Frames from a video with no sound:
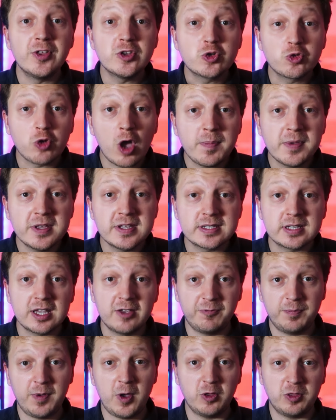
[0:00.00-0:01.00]
The drummers
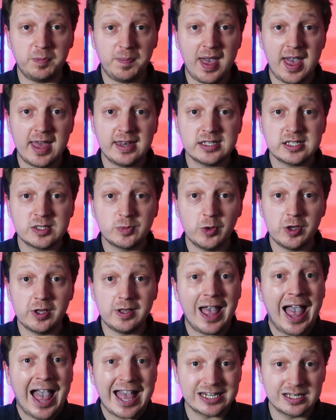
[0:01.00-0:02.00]
of both bands
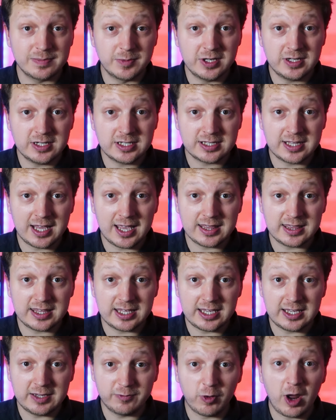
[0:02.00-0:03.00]
were adamant that
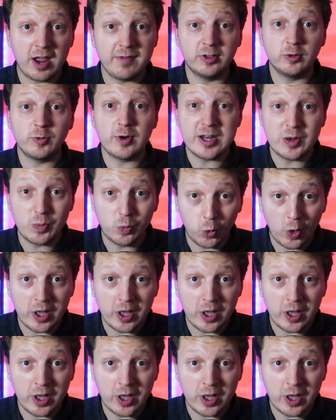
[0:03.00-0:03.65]
the rivalry